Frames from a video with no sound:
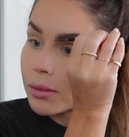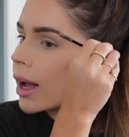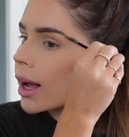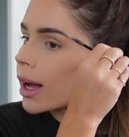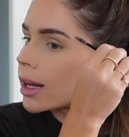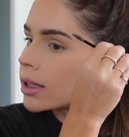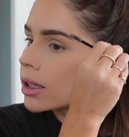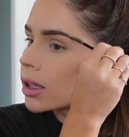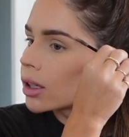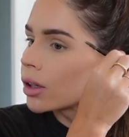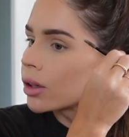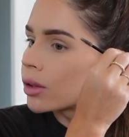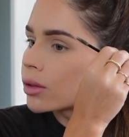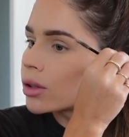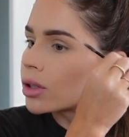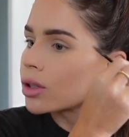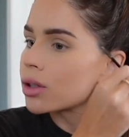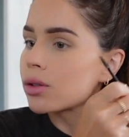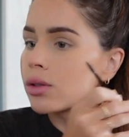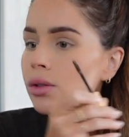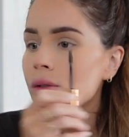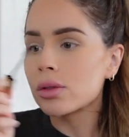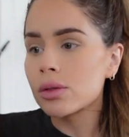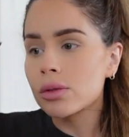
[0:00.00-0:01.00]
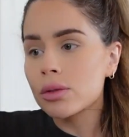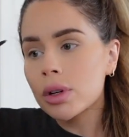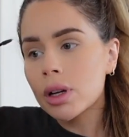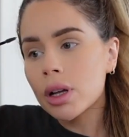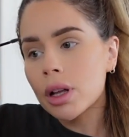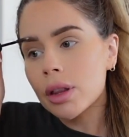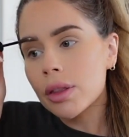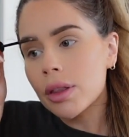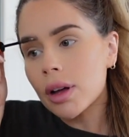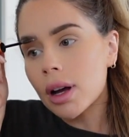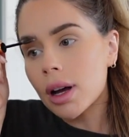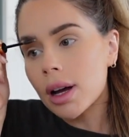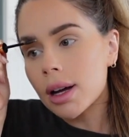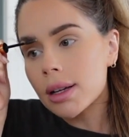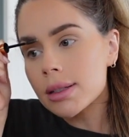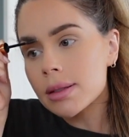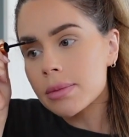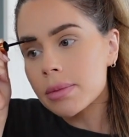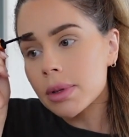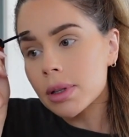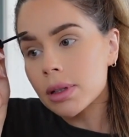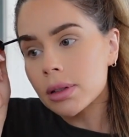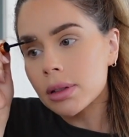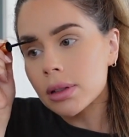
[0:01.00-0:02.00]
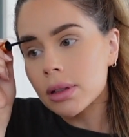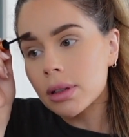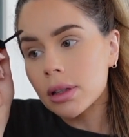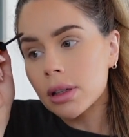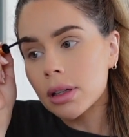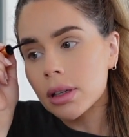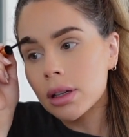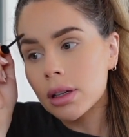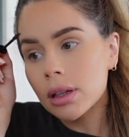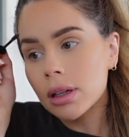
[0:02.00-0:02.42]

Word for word: I had to go to the hospital.